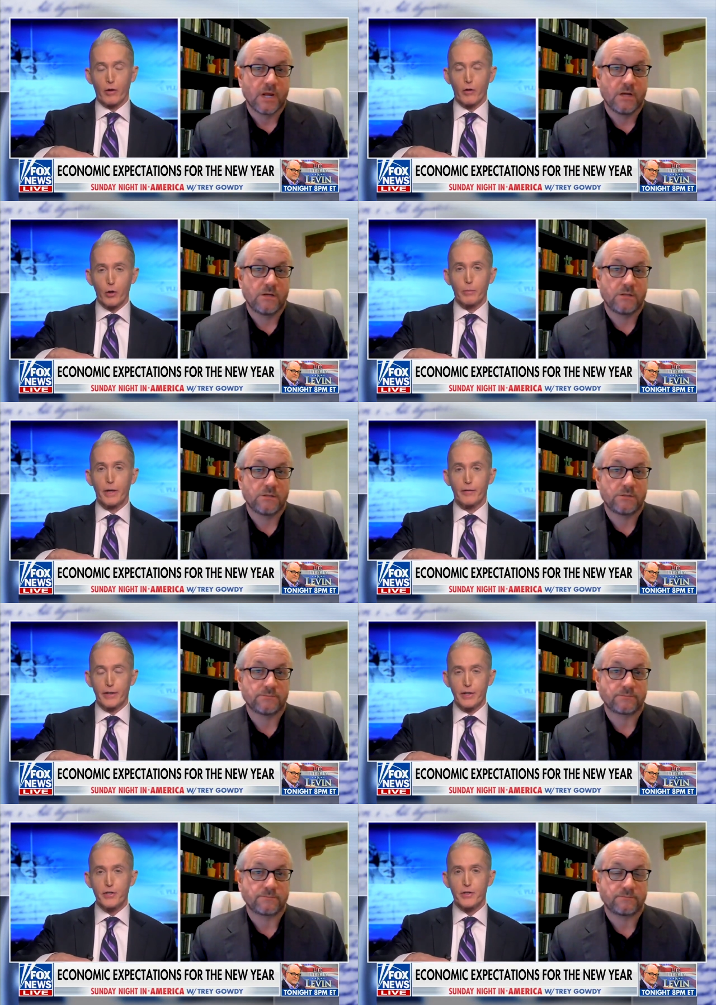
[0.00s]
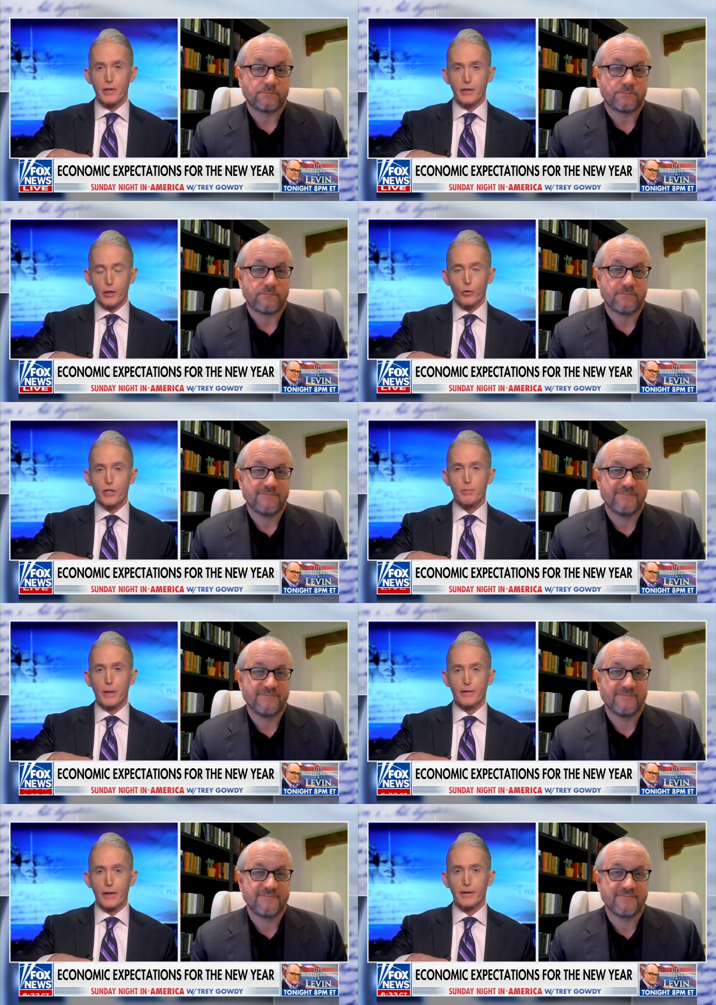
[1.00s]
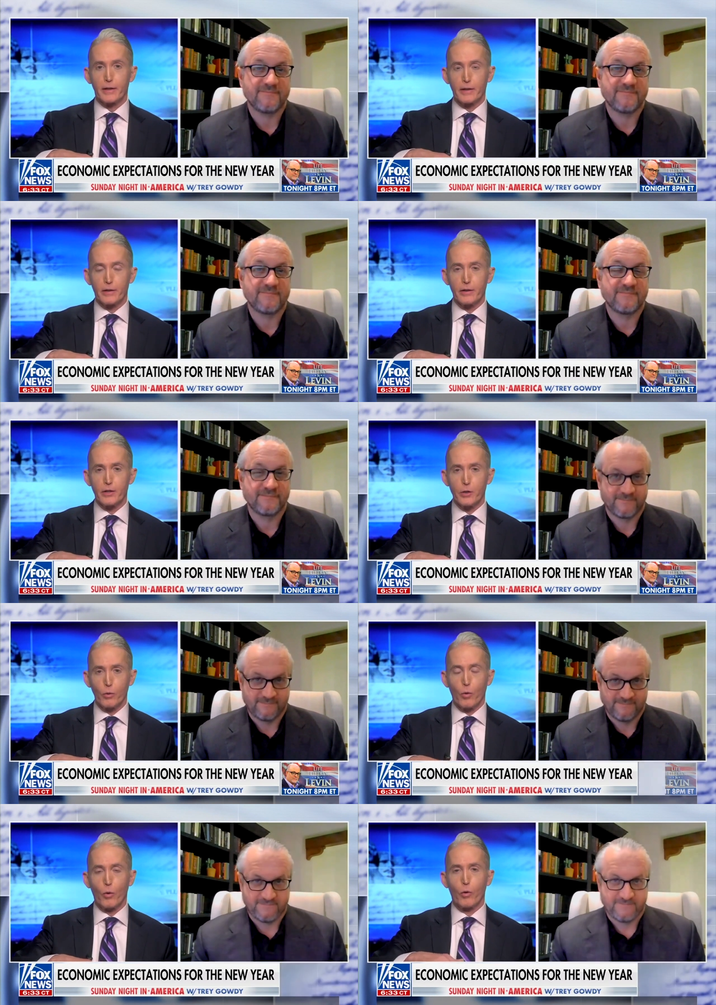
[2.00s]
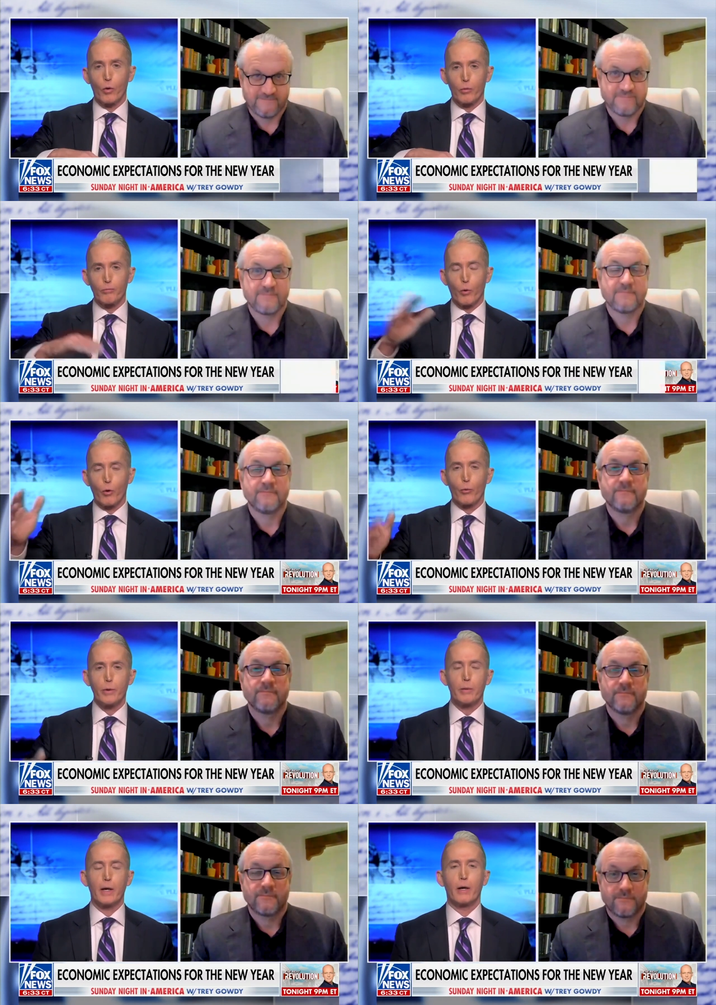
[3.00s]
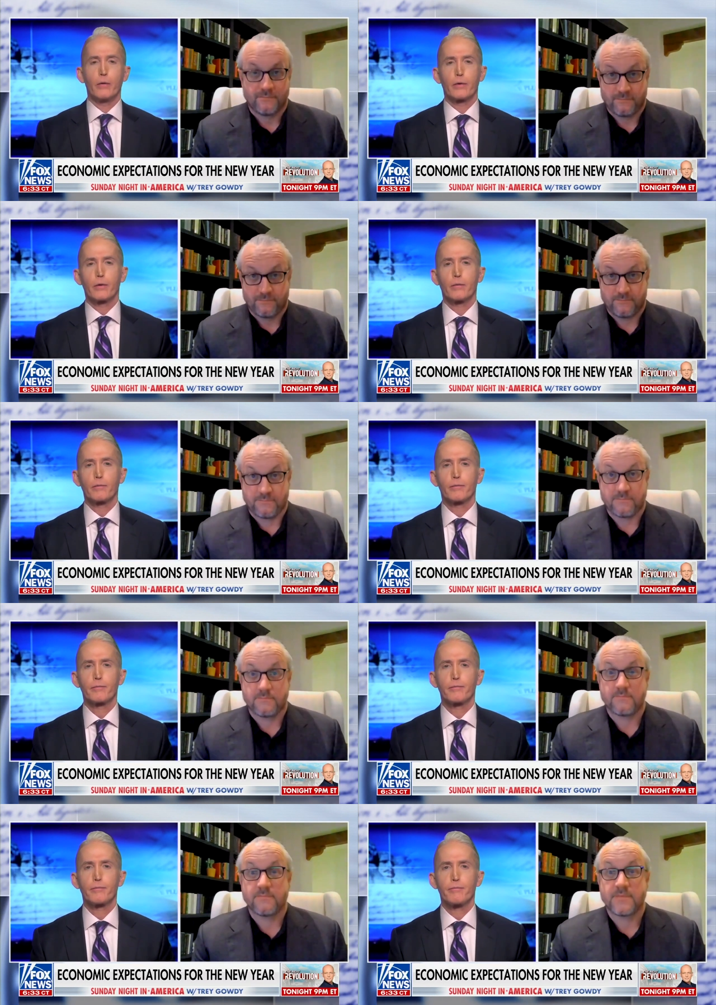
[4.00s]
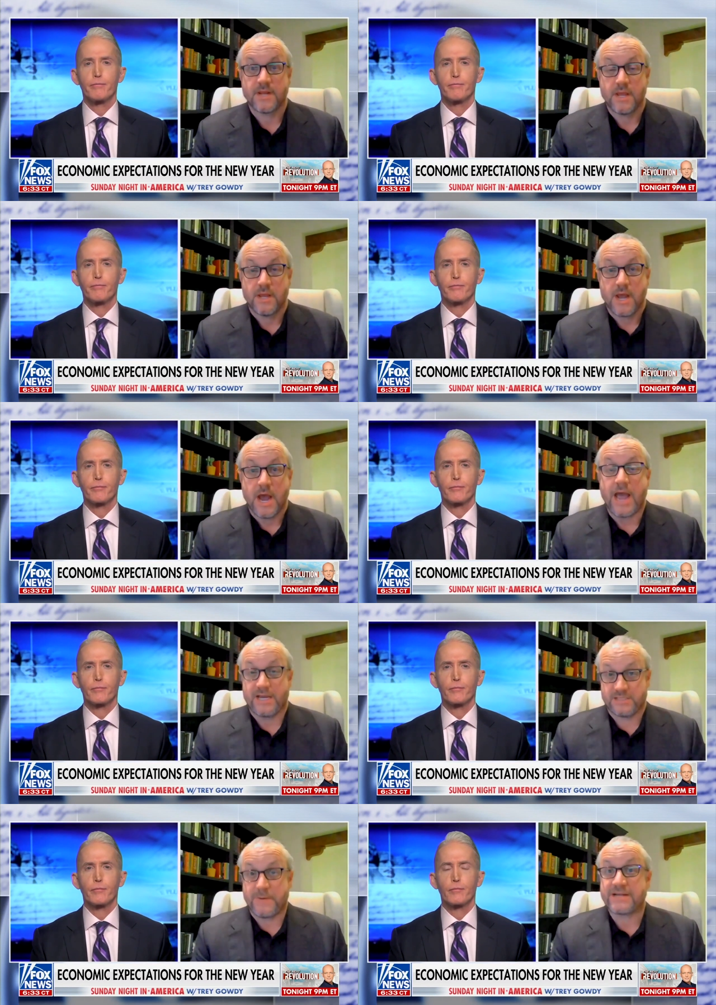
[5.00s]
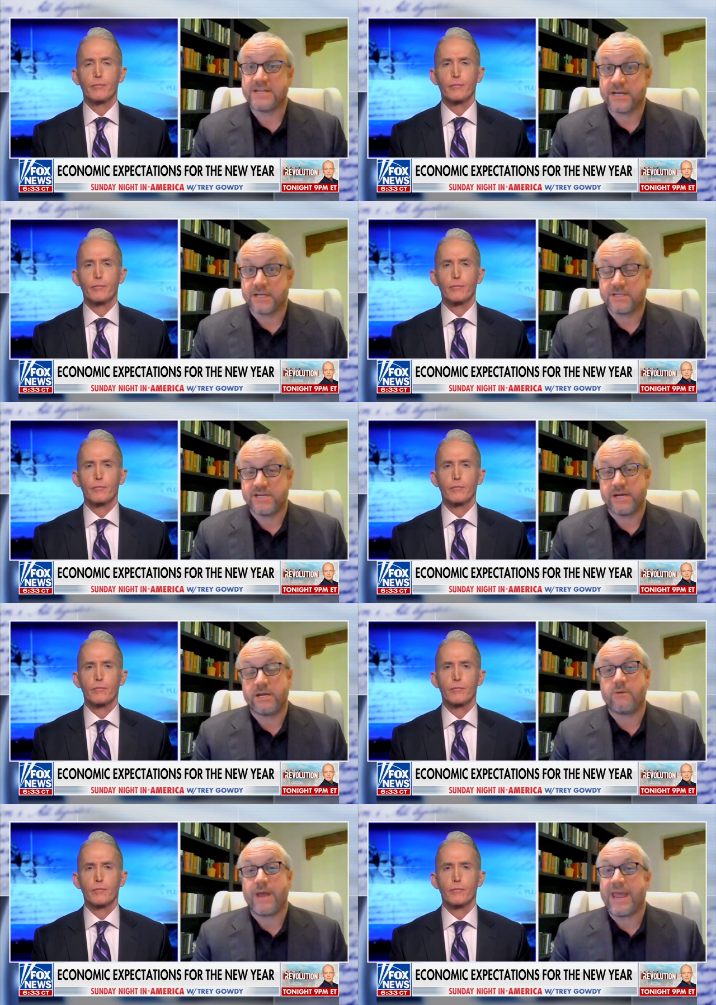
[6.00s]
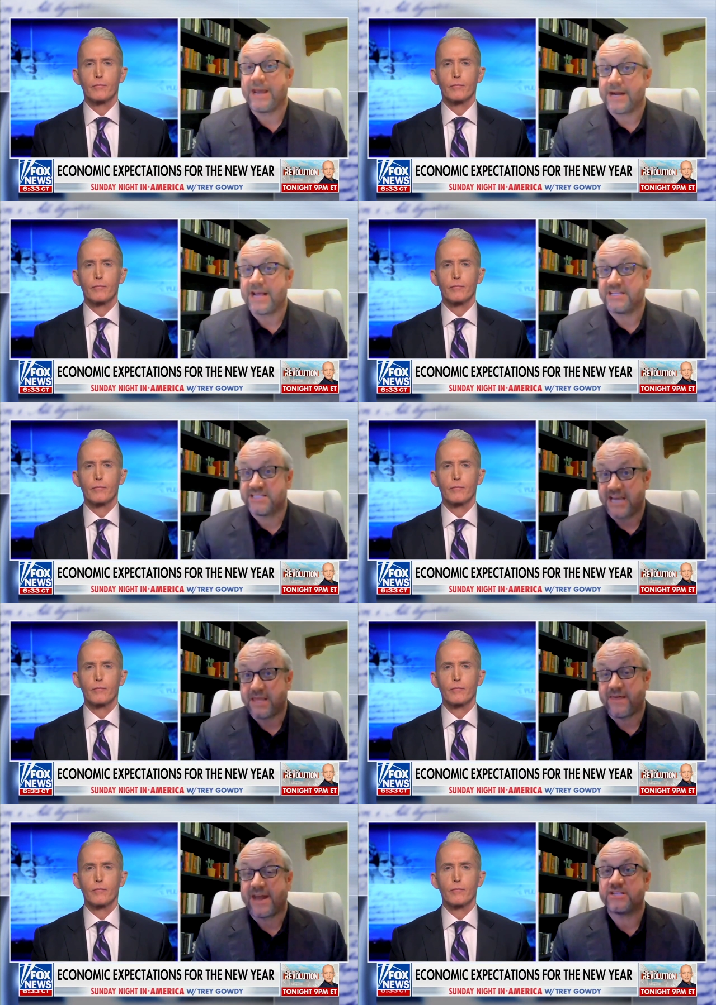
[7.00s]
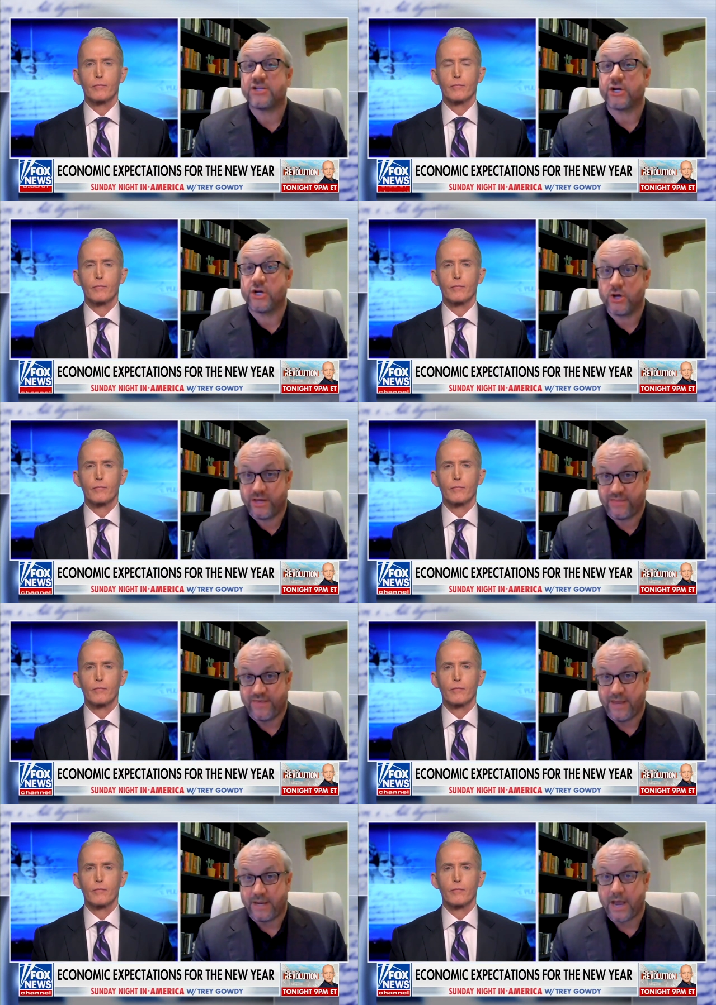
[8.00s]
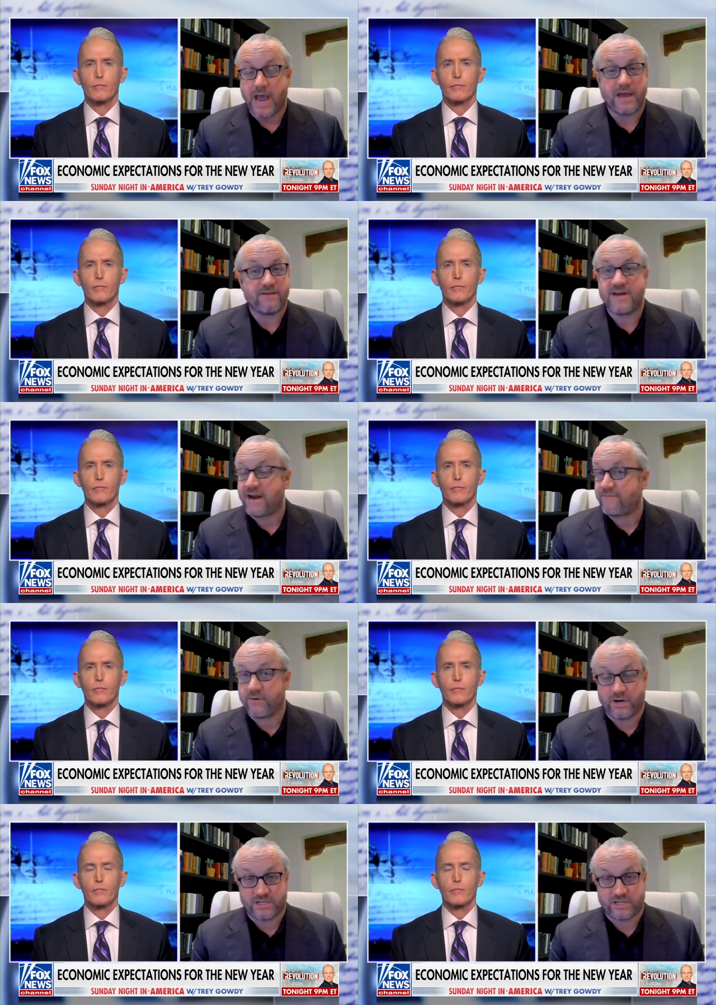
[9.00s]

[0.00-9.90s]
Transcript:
Speaker 1: a little bit of a descent? Do you expect that to continue or or rebound?
Speaker 2: I expect it to continue, and I say that as a good thing. I have never